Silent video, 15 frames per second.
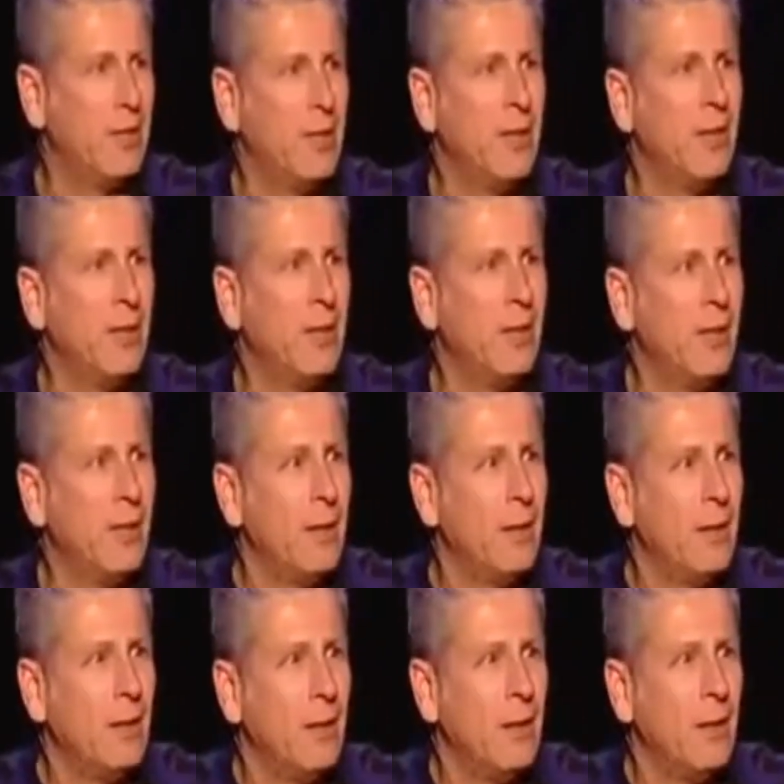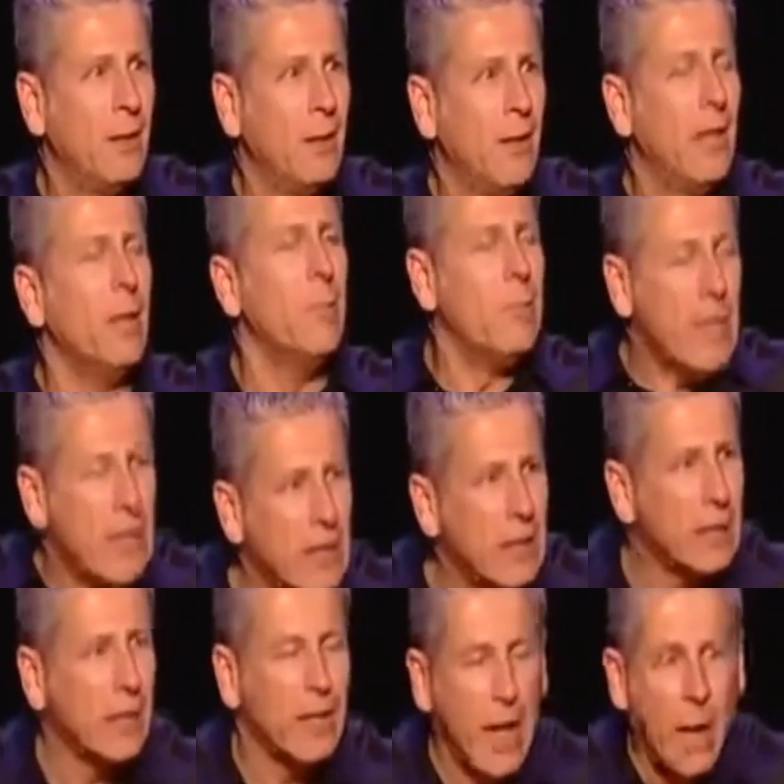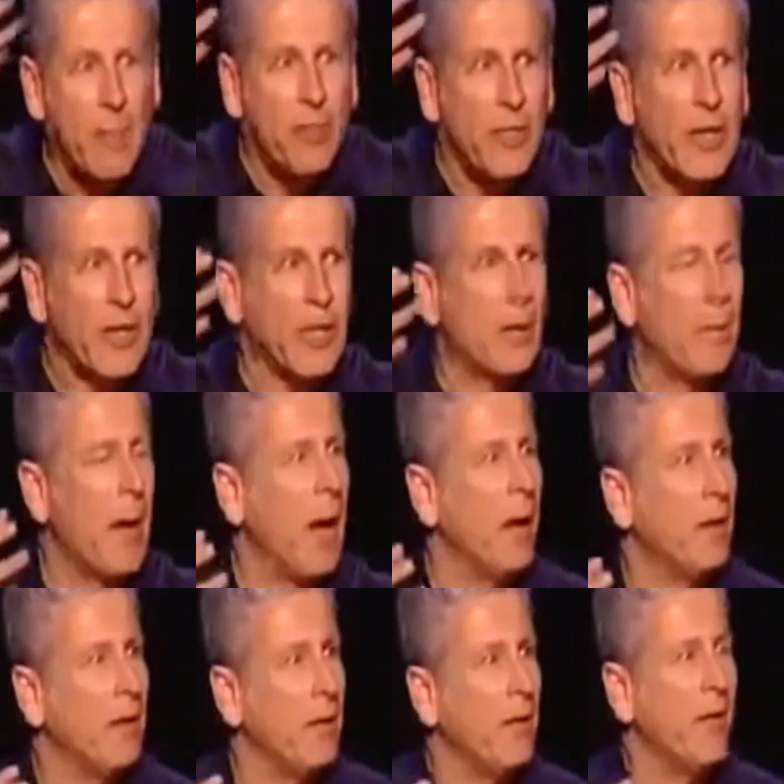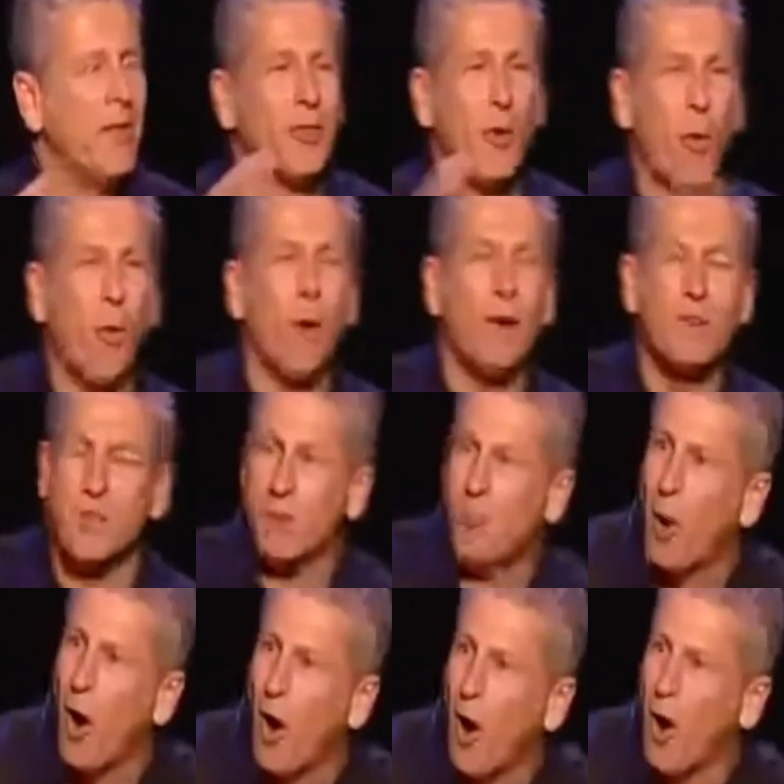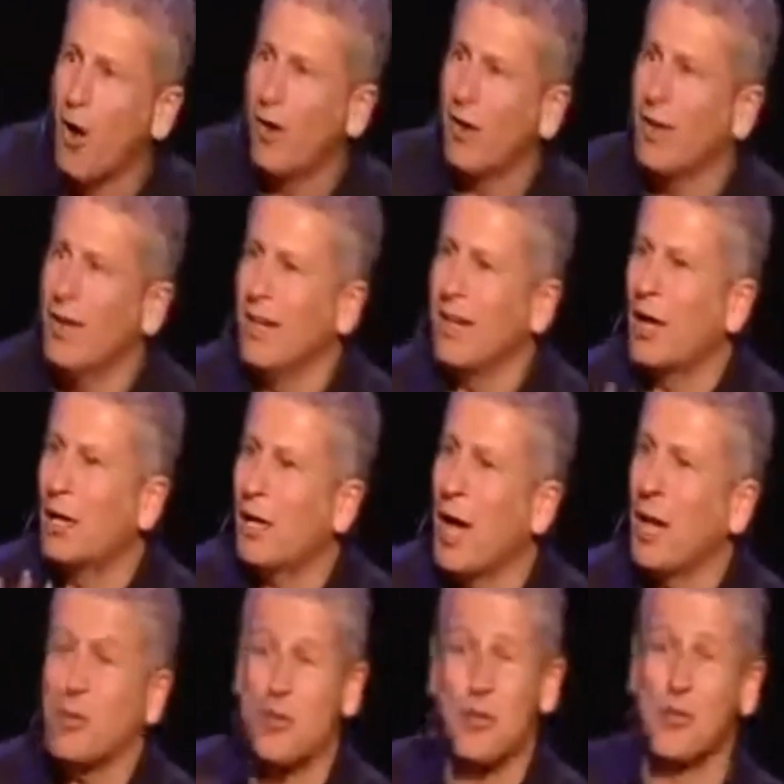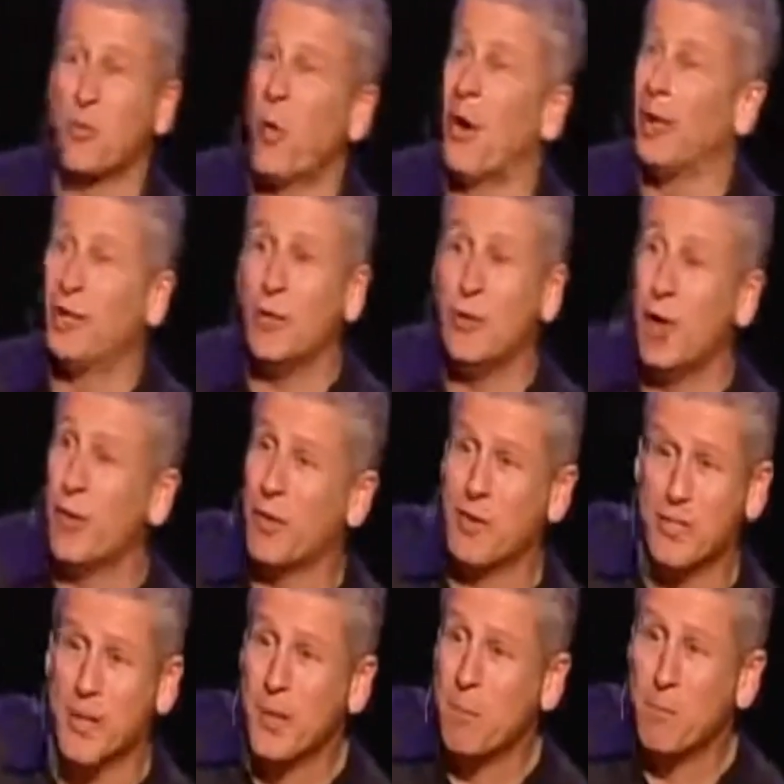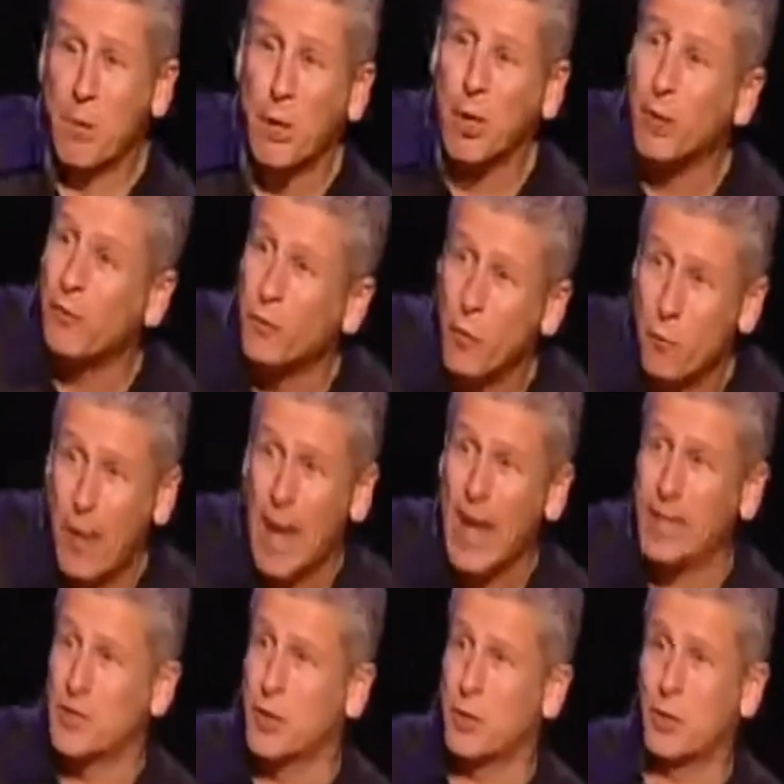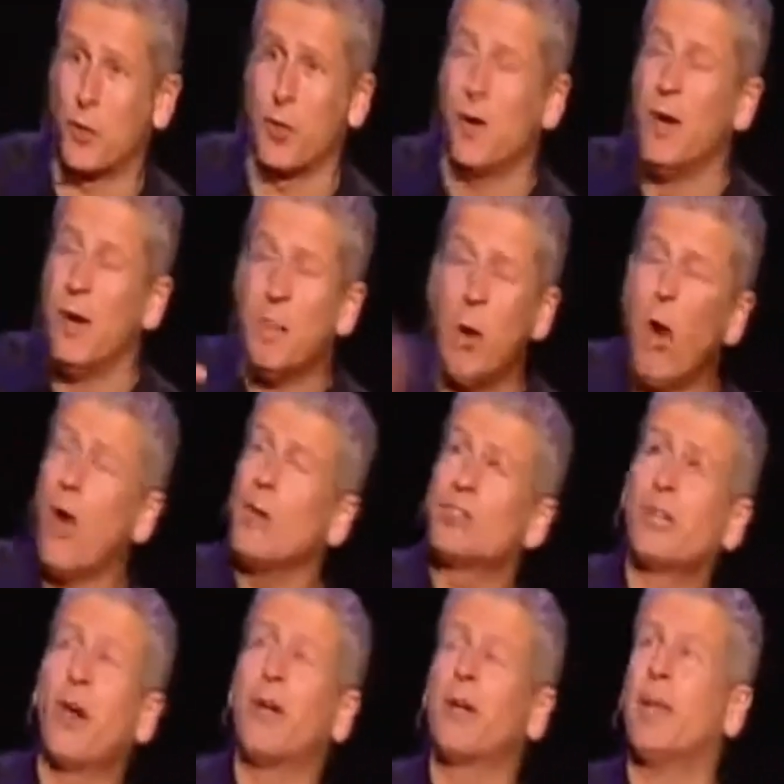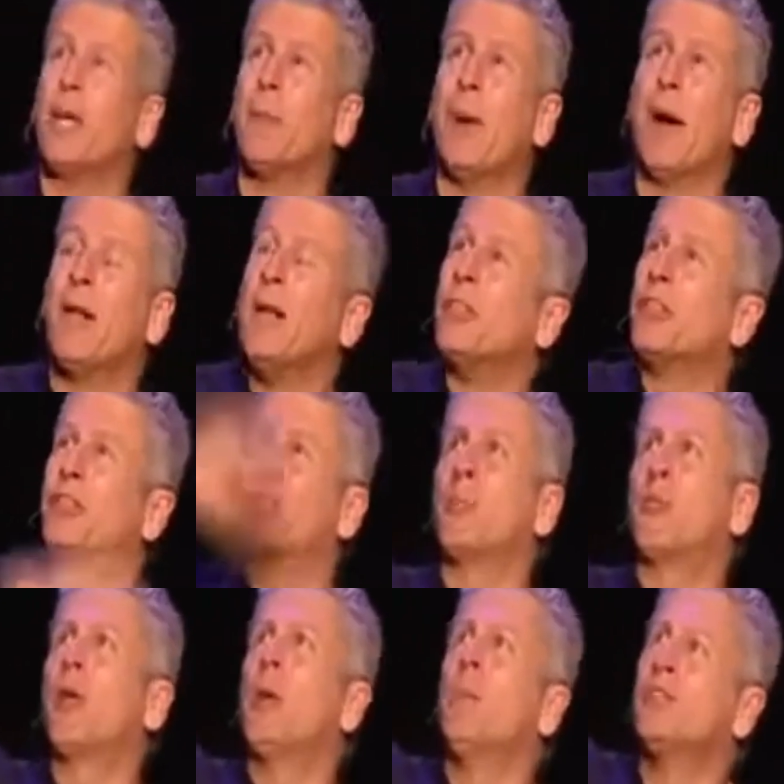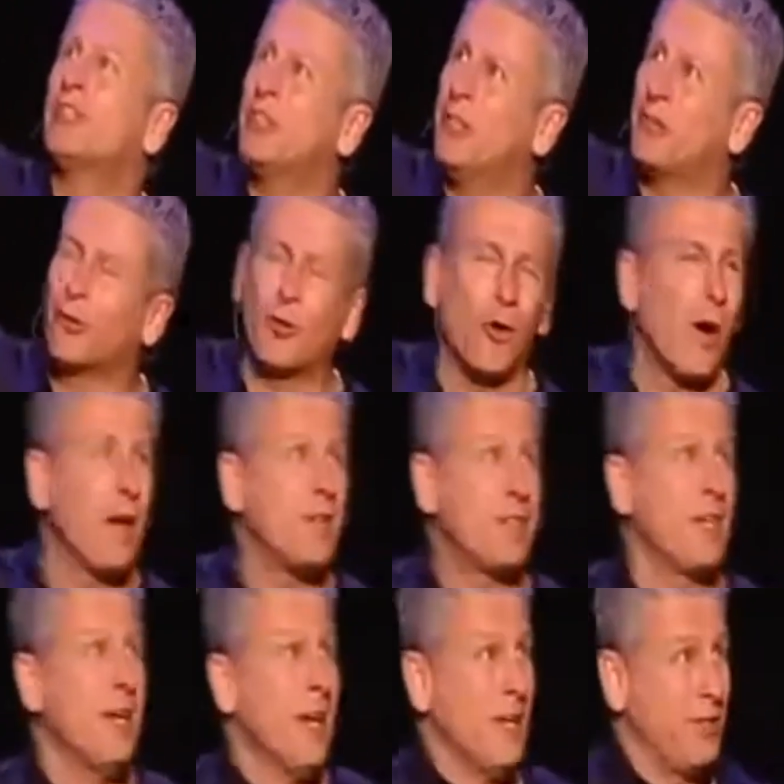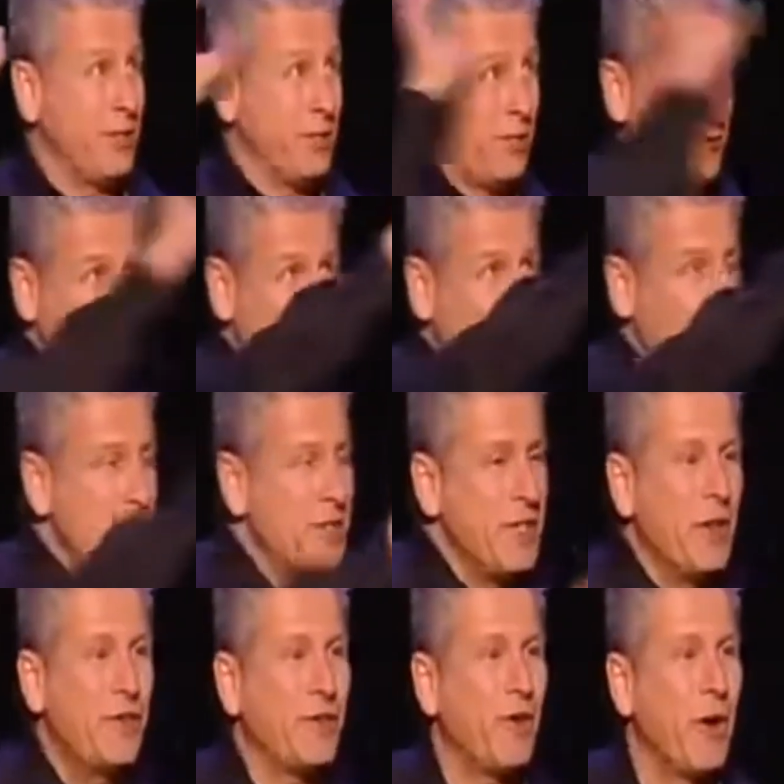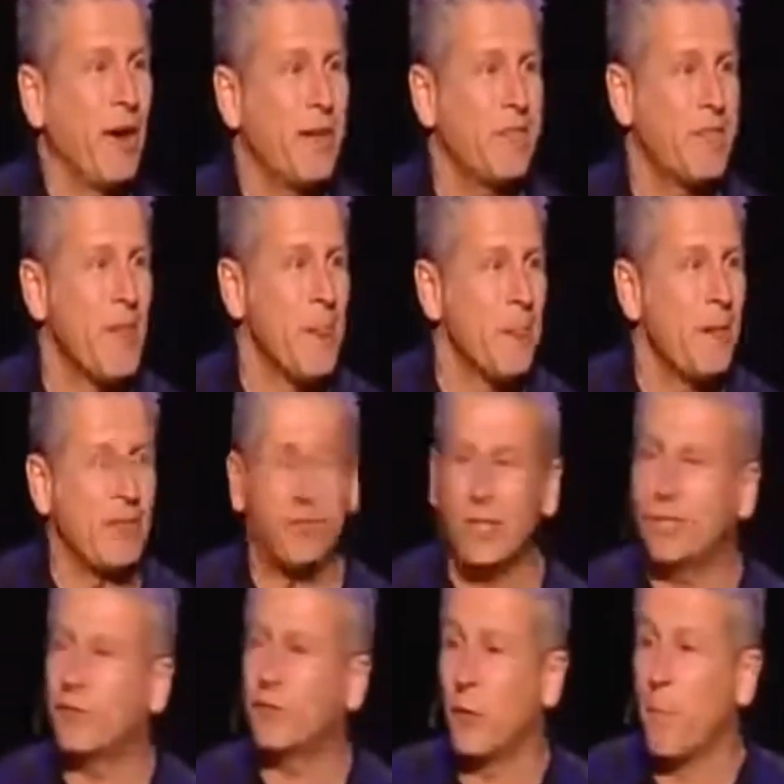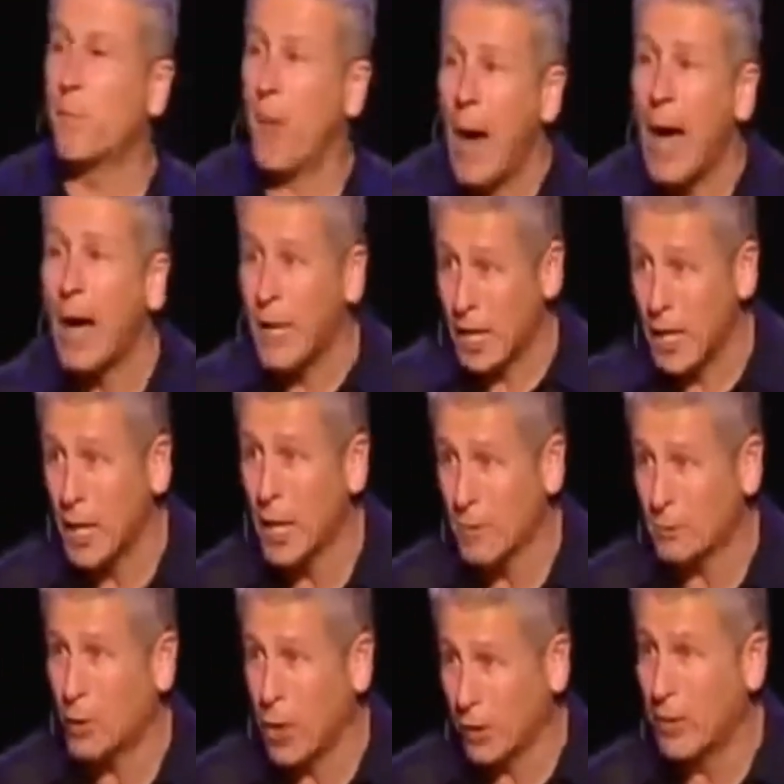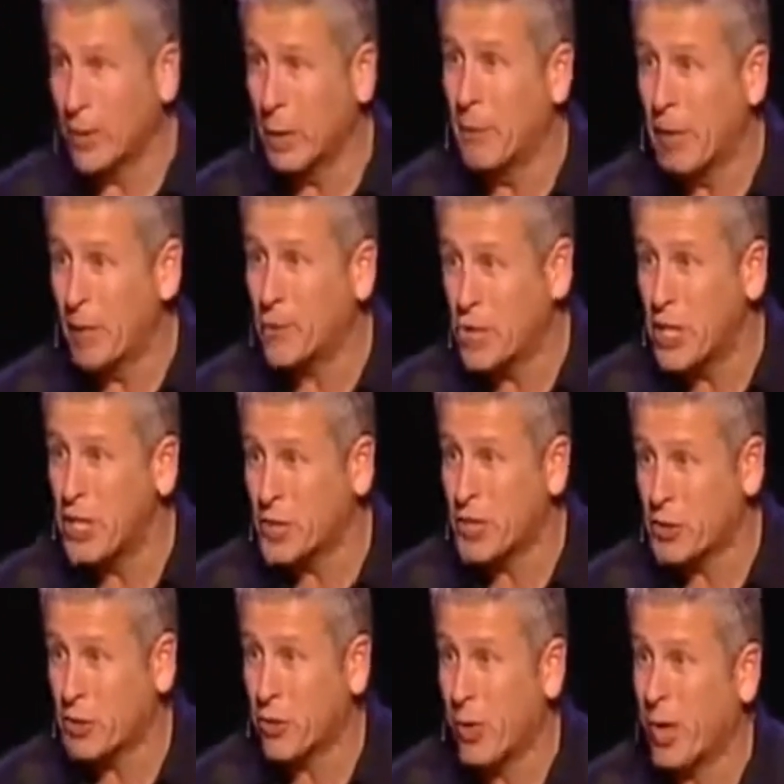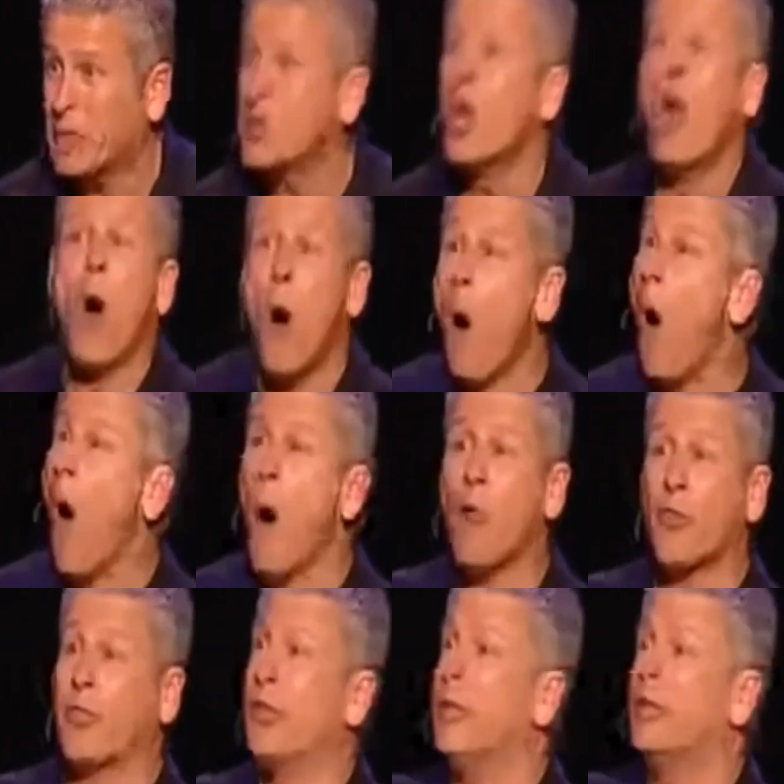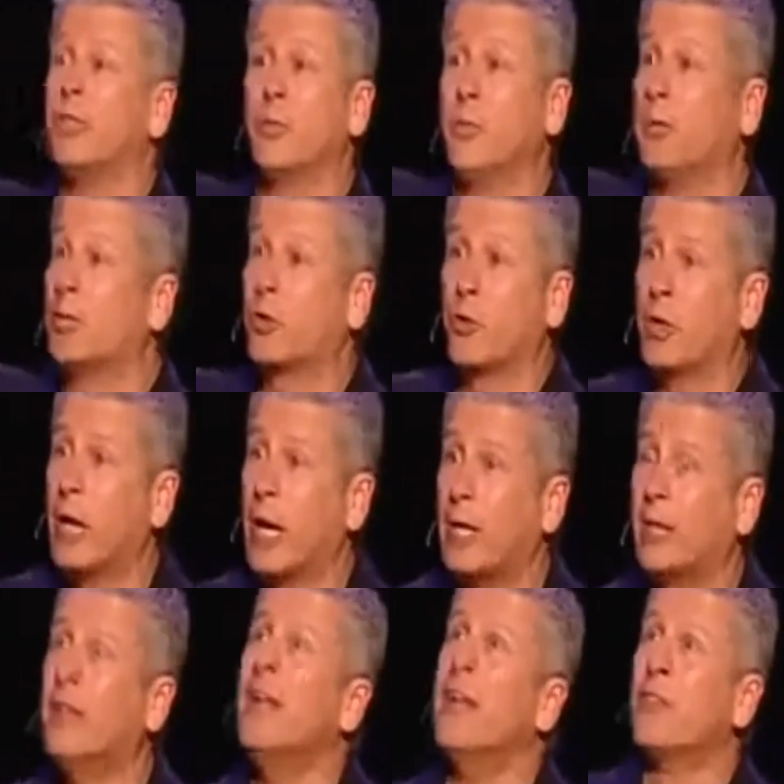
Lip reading: And immediately I'm thinking about the words of Paul in Colossians 1. You know this beautiful passage where Paul's talking about the supremacy of Christ and the sufficiency of Christ. He says, for by him, talking about Jesus Christ, all things have been created,